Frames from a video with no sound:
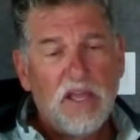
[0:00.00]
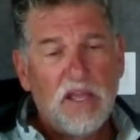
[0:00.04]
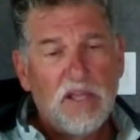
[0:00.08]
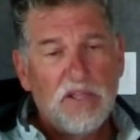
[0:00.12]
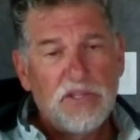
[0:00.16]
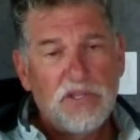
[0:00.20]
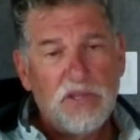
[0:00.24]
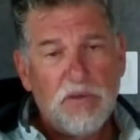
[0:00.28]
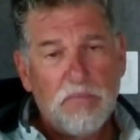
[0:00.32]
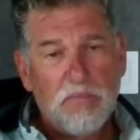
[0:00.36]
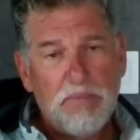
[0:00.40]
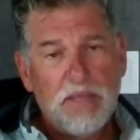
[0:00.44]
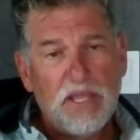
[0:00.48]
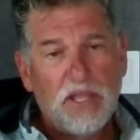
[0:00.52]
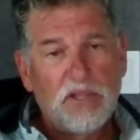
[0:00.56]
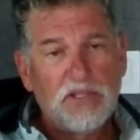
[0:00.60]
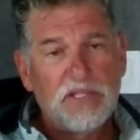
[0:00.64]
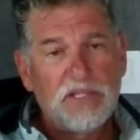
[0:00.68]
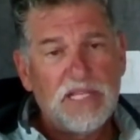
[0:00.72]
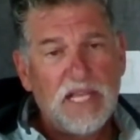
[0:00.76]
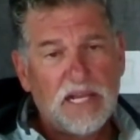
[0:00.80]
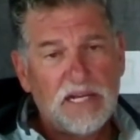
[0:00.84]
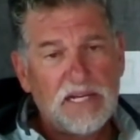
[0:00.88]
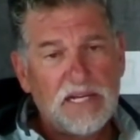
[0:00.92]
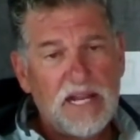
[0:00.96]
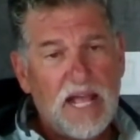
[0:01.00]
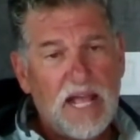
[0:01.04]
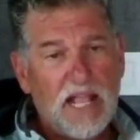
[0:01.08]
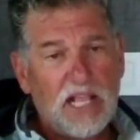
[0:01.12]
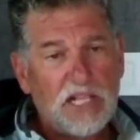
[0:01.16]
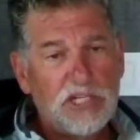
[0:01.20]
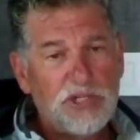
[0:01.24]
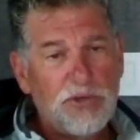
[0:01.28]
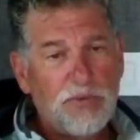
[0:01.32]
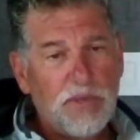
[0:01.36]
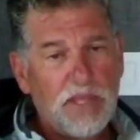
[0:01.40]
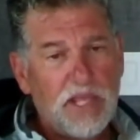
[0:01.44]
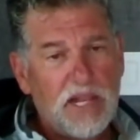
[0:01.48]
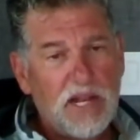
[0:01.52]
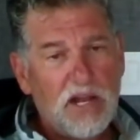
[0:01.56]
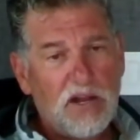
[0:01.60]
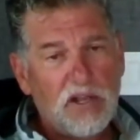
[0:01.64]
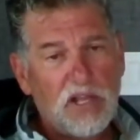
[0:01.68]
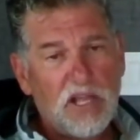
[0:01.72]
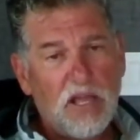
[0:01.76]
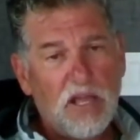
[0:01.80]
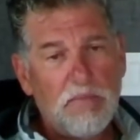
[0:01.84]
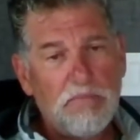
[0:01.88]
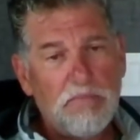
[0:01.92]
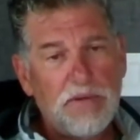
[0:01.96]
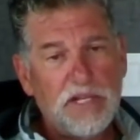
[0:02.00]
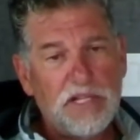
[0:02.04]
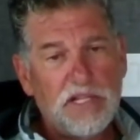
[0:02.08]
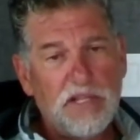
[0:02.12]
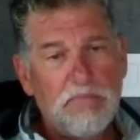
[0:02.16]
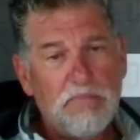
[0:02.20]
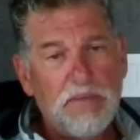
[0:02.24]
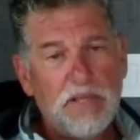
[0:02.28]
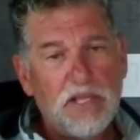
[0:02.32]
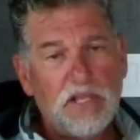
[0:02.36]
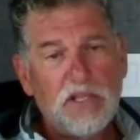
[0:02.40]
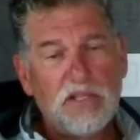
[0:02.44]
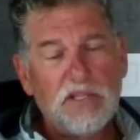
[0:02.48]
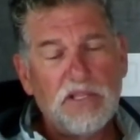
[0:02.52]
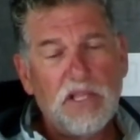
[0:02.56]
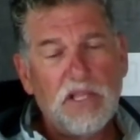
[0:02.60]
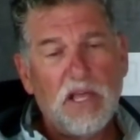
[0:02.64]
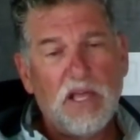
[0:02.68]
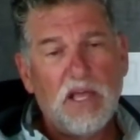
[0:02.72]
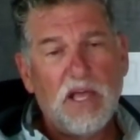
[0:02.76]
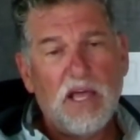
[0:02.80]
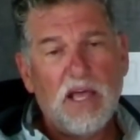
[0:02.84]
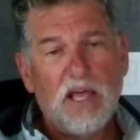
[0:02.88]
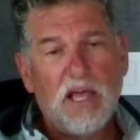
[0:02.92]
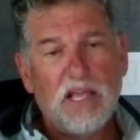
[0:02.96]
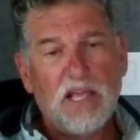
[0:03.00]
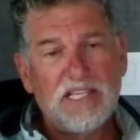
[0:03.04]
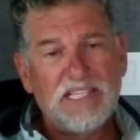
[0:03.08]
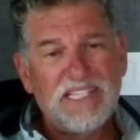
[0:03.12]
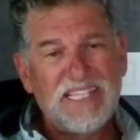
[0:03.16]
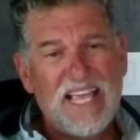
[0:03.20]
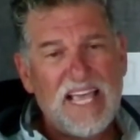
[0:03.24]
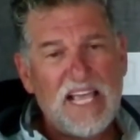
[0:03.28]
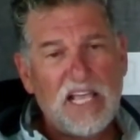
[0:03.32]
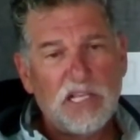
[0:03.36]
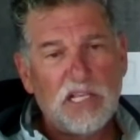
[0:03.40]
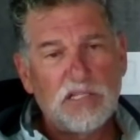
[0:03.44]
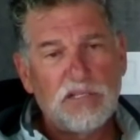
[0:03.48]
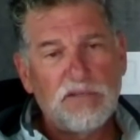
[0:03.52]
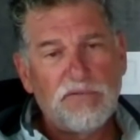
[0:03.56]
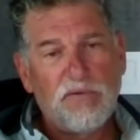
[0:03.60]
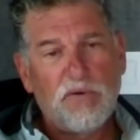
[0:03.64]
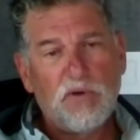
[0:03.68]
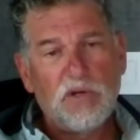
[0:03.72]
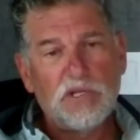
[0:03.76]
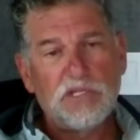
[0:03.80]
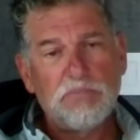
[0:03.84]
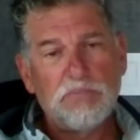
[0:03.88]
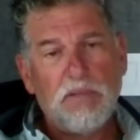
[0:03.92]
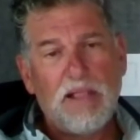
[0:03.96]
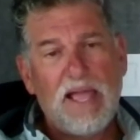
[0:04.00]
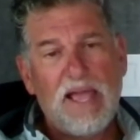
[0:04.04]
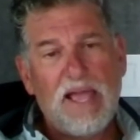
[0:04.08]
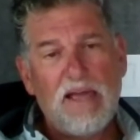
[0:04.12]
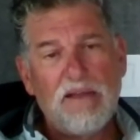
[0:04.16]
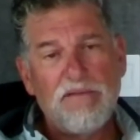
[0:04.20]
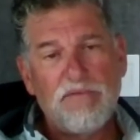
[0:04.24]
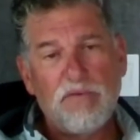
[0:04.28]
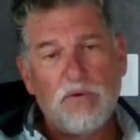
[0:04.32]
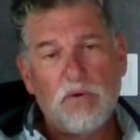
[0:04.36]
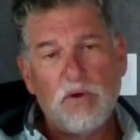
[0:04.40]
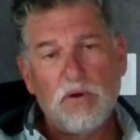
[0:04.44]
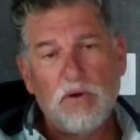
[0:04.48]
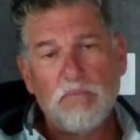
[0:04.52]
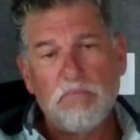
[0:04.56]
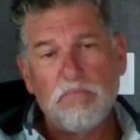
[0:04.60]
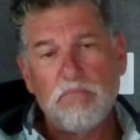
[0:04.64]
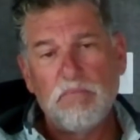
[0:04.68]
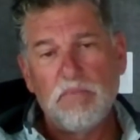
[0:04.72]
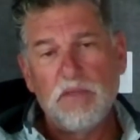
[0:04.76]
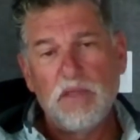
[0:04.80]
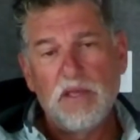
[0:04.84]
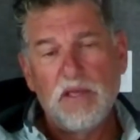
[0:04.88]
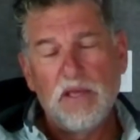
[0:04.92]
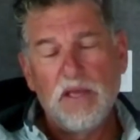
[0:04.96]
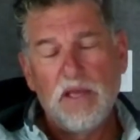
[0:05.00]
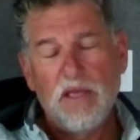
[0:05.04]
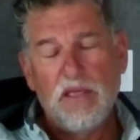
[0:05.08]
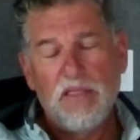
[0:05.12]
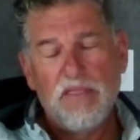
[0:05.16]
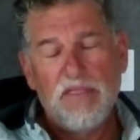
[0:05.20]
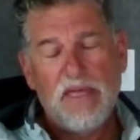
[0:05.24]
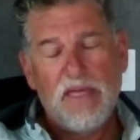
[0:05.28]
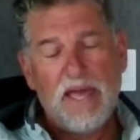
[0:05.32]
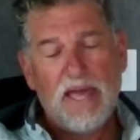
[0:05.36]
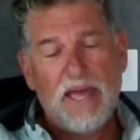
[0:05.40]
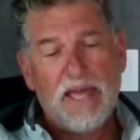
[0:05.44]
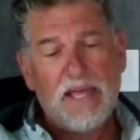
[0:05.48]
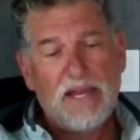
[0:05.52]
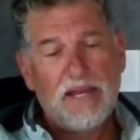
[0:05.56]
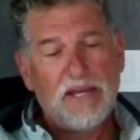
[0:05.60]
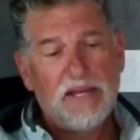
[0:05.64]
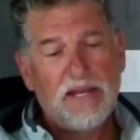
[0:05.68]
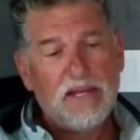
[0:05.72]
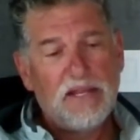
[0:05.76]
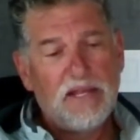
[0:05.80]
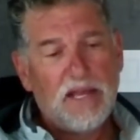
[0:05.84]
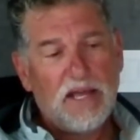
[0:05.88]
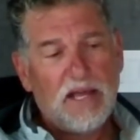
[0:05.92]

to build technology within our company, to build a Salesforce platform that